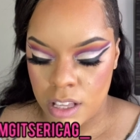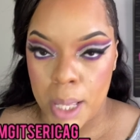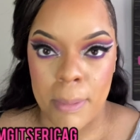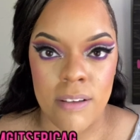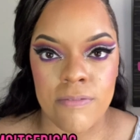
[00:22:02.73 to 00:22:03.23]
like
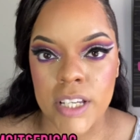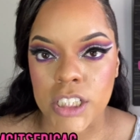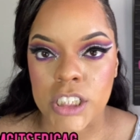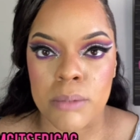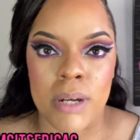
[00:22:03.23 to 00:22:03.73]
my
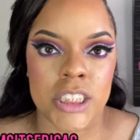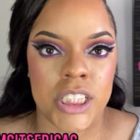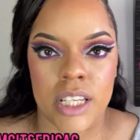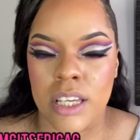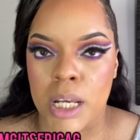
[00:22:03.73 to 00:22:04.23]
fish and my
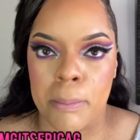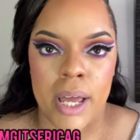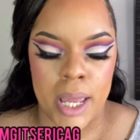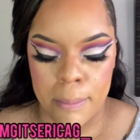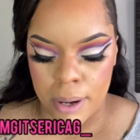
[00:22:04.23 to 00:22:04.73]
chicken and my
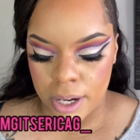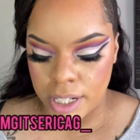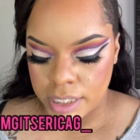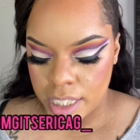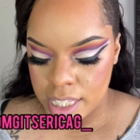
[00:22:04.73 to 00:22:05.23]
hamburger
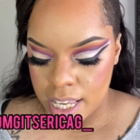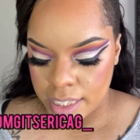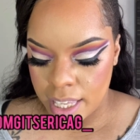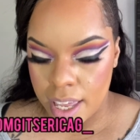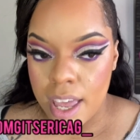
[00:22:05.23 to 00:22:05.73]
and things like
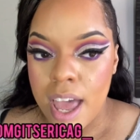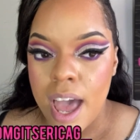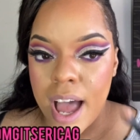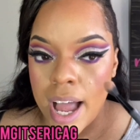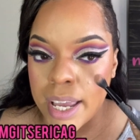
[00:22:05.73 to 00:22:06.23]
that.
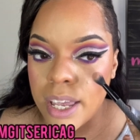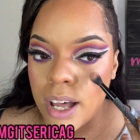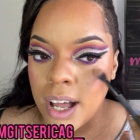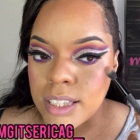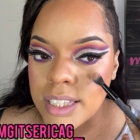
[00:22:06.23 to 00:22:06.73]
I get
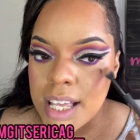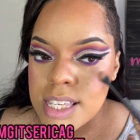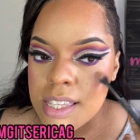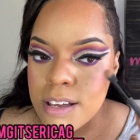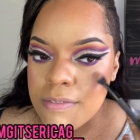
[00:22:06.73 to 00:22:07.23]
all of that
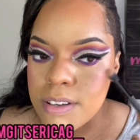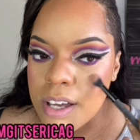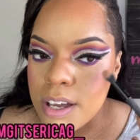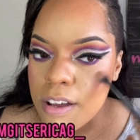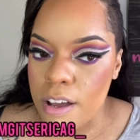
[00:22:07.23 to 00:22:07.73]
stuff
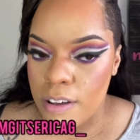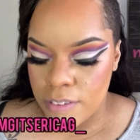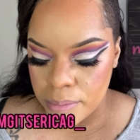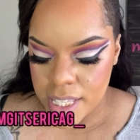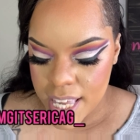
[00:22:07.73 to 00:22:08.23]

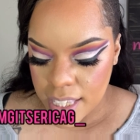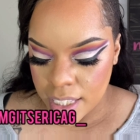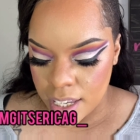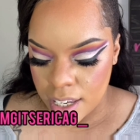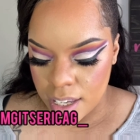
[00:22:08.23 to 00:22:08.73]
from the
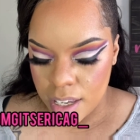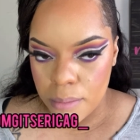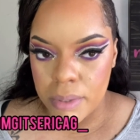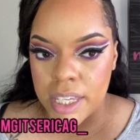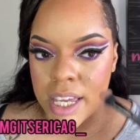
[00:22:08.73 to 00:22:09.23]
deli
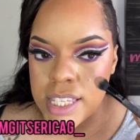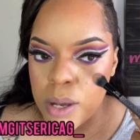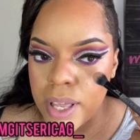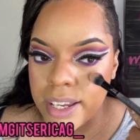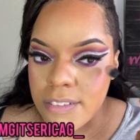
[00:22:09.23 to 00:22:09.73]
because I
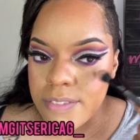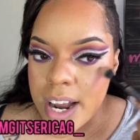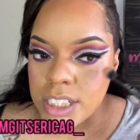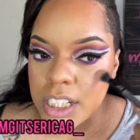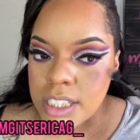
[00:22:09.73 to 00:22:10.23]
like it
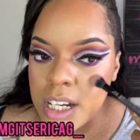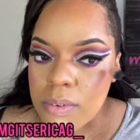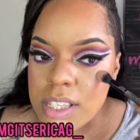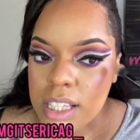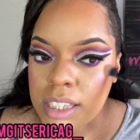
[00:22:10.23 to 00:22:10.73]
fresh. There
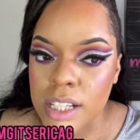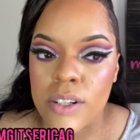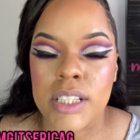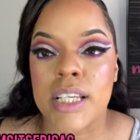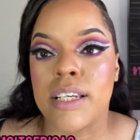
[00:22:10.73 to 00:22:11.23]
was
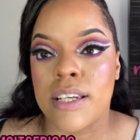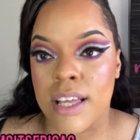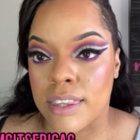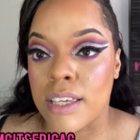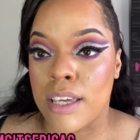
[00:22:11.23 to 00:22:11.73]
literally
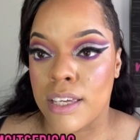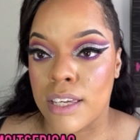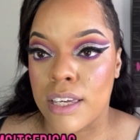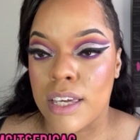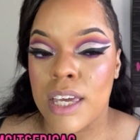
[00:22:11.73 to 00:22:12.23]
nothing.
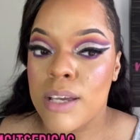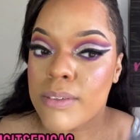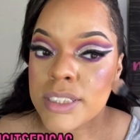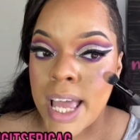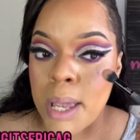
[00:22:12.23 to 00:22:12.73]
He
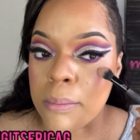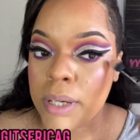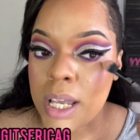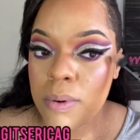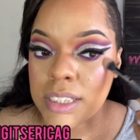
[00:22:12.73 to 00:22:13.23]
was
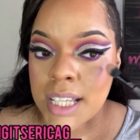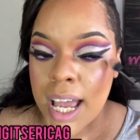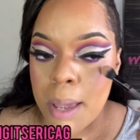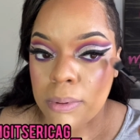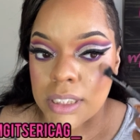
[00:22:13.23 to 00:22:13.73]
not
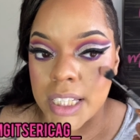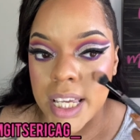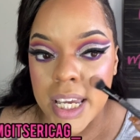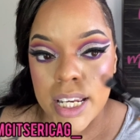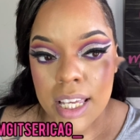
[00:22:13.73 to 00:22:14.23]
able to get
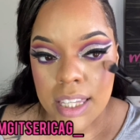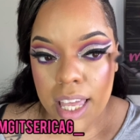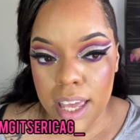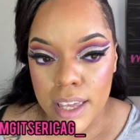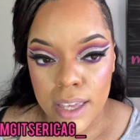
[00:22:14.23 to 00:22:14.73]
any of
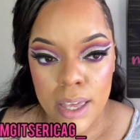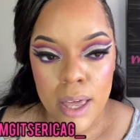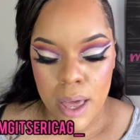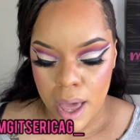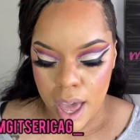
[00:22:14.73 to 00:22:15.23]
that.
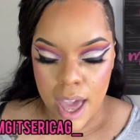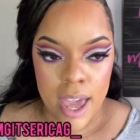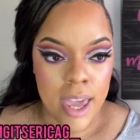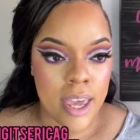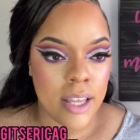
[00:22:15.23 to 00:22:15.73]

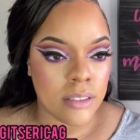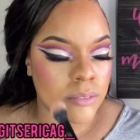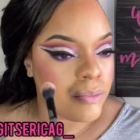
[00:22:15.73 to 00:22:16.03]
And